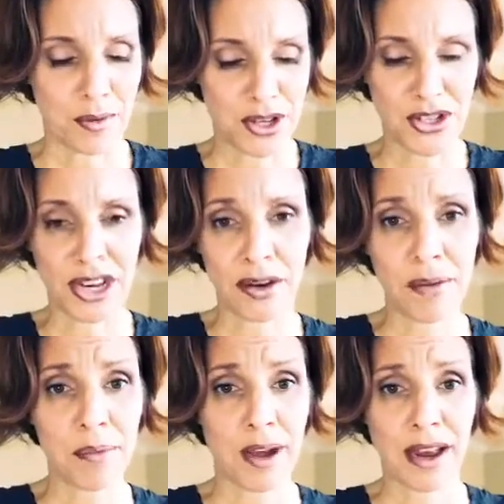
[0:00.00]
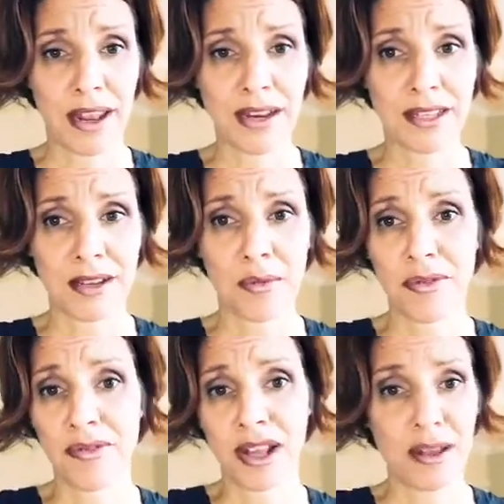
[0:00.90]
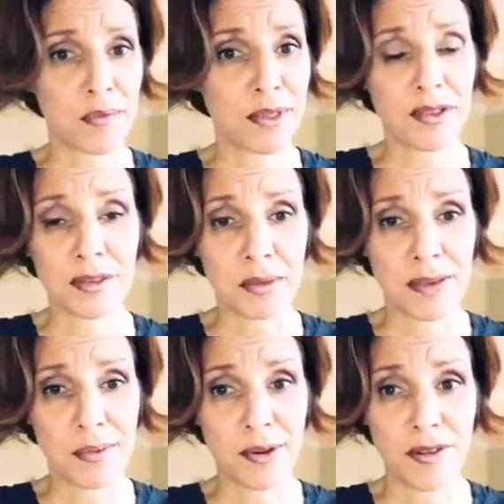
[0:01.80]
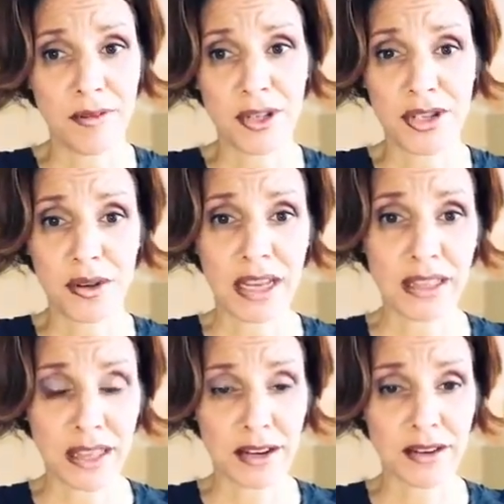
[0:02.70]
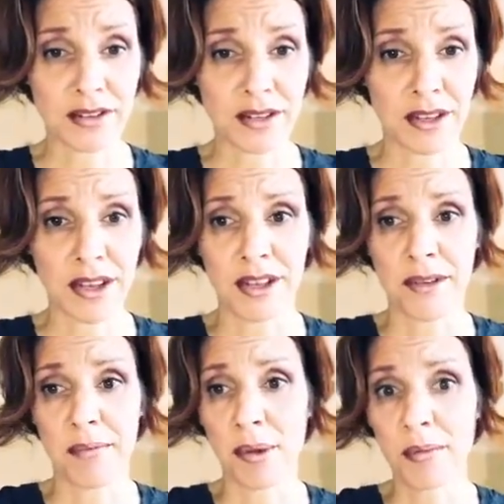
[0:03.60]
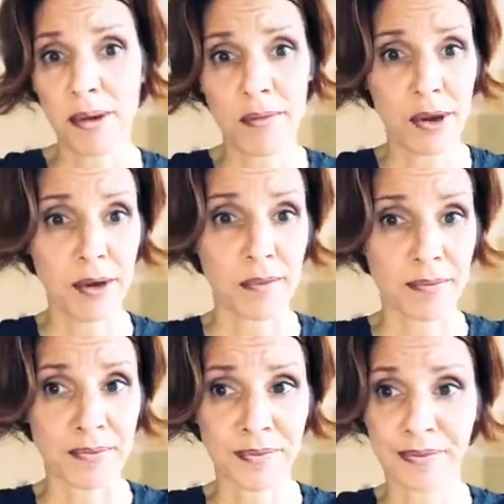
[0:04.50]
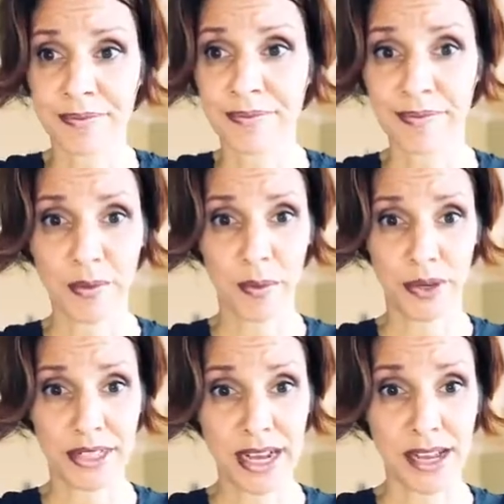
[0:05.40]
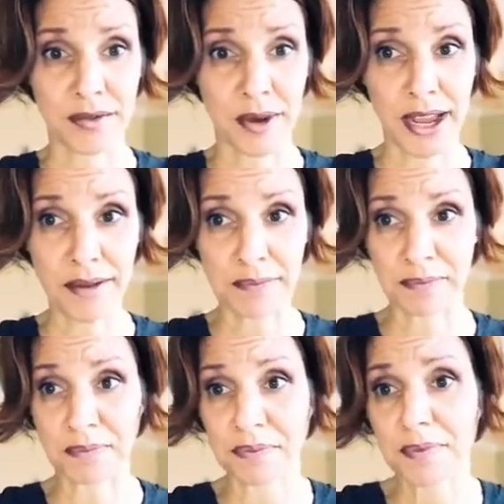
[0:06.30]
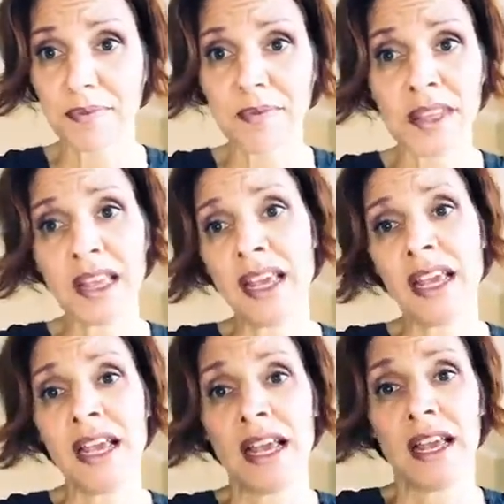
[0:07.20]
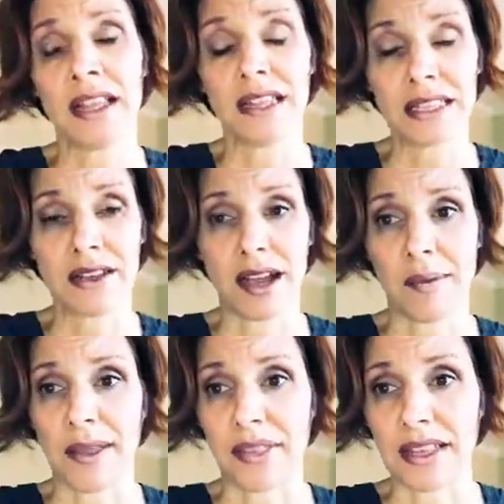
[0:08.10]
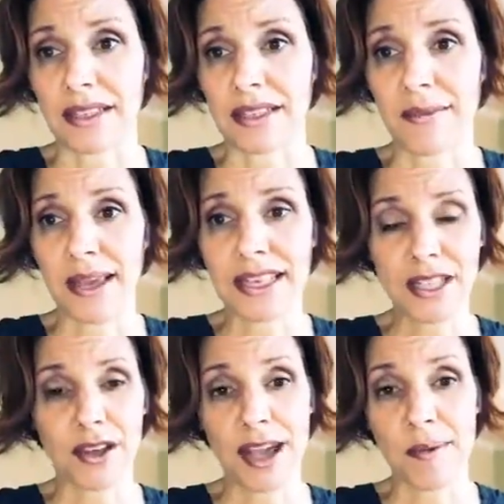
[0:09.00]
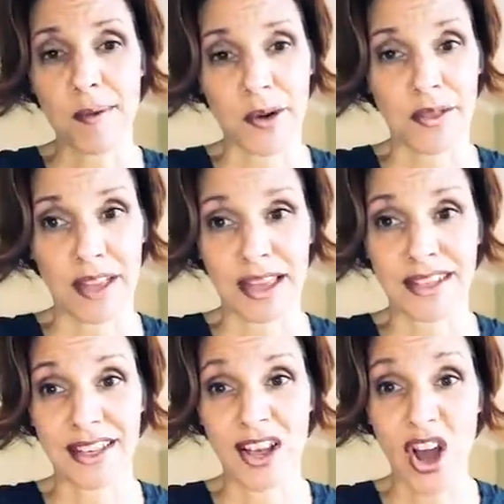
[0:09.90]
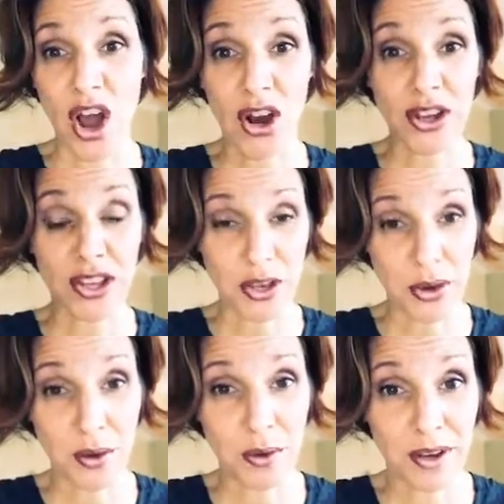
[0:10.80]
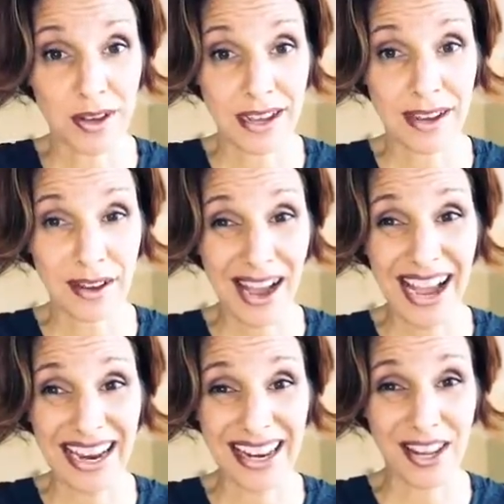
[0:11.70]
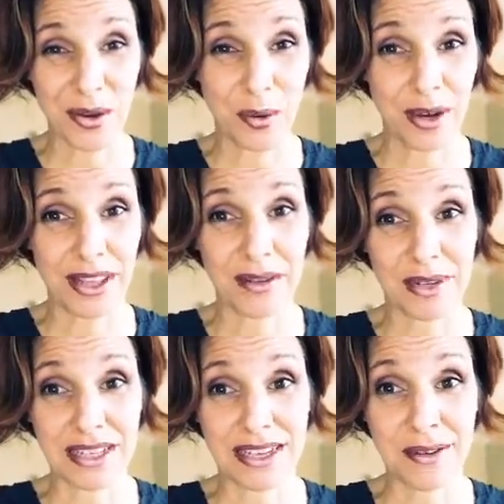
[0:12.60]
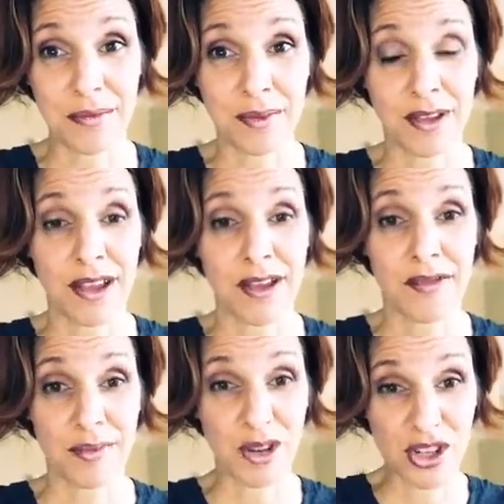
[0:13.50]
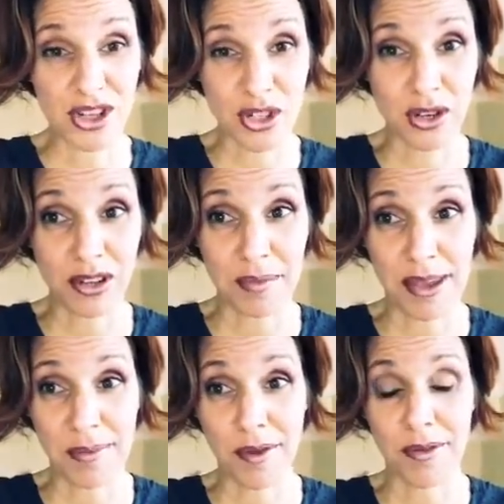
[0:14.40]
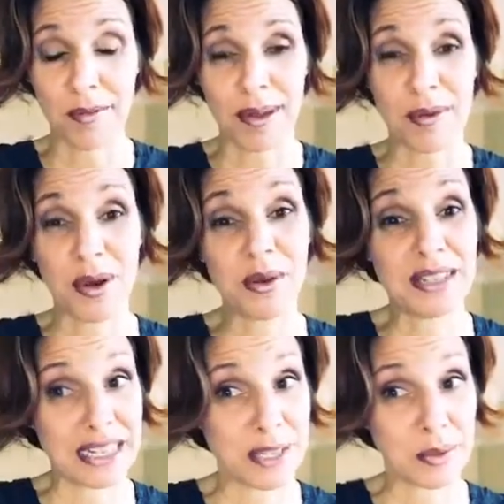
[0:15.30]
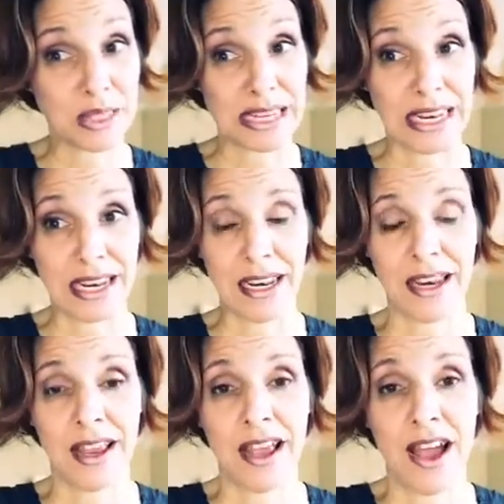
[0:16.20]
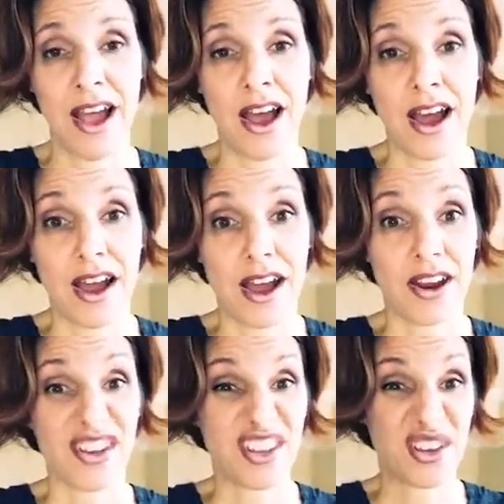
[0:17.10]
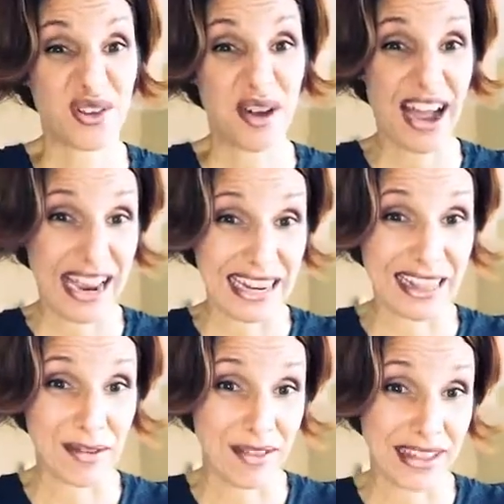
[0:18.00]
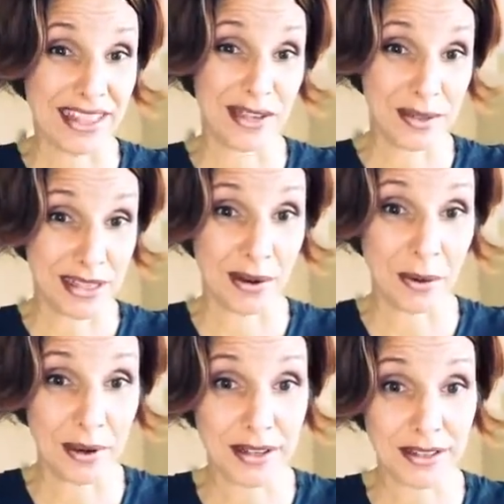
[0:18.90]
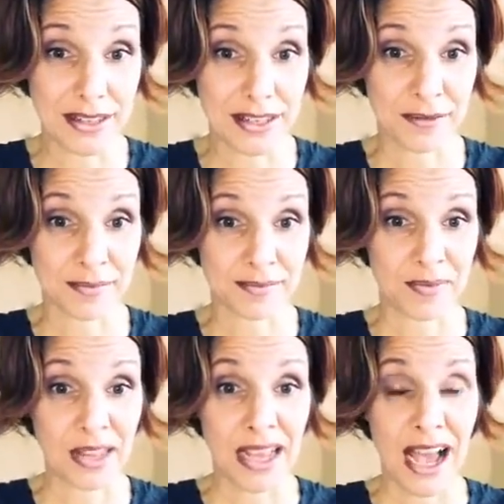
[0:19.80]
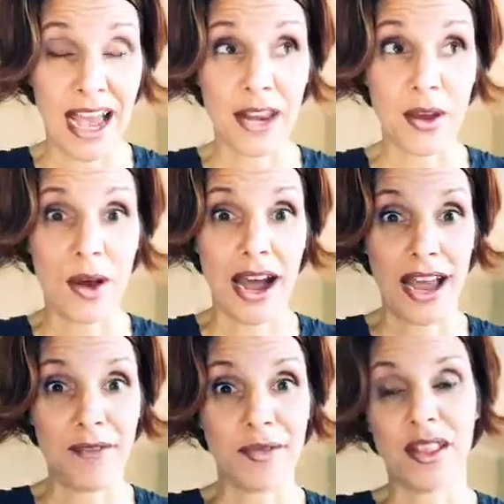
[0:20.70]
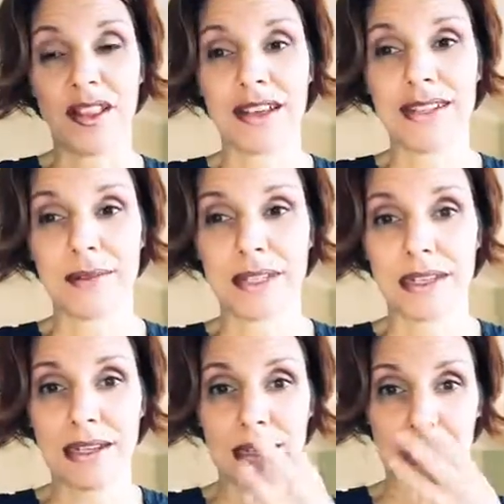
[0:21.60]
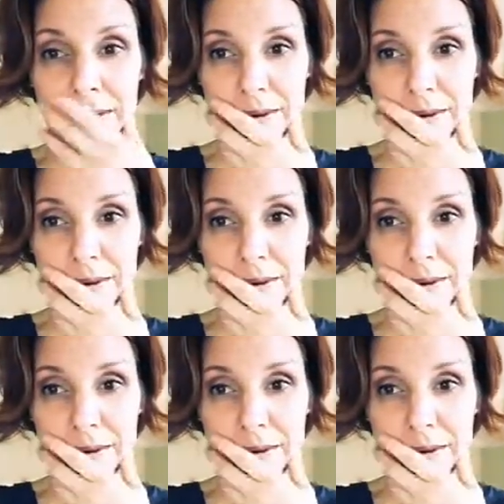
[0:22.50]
We share a product. We follow up with those people. We train leaders. Boom, boom, boom. We're done, right? Let's talk about this. Let me ask you a couple more things. Are you hiding your oily wisdom from your circle of people, from people who desperately need it? Are you hiding the fact that you sell oils? I know for the longest time, I was like, yeah,